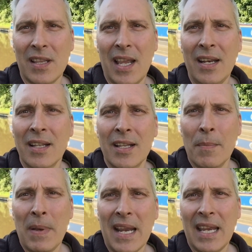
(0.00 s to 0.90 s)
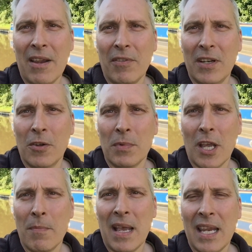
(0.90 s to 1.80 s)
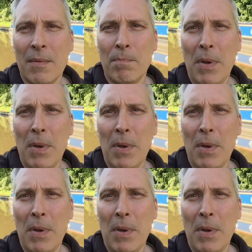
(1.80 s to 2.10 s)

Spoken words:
and then packing everything up and going back in.